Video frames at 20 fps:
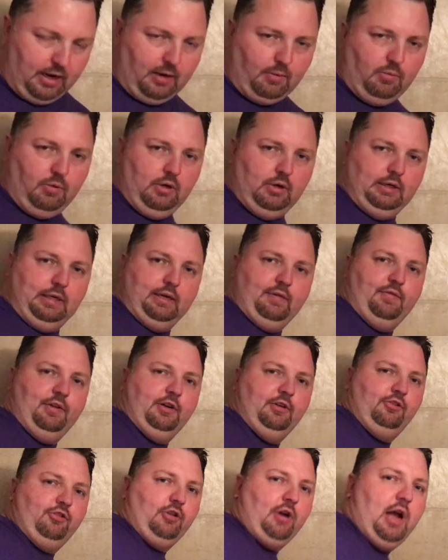I will give it
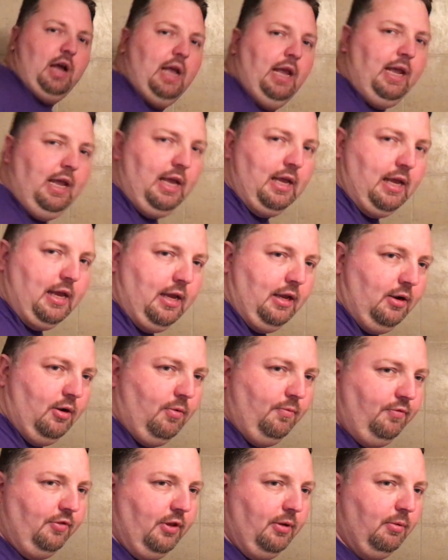a try, and
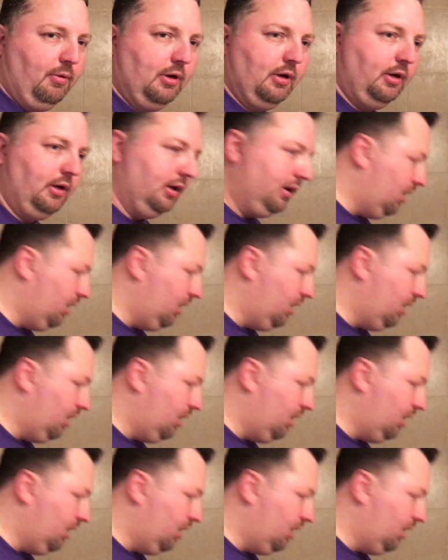hopefully we're good to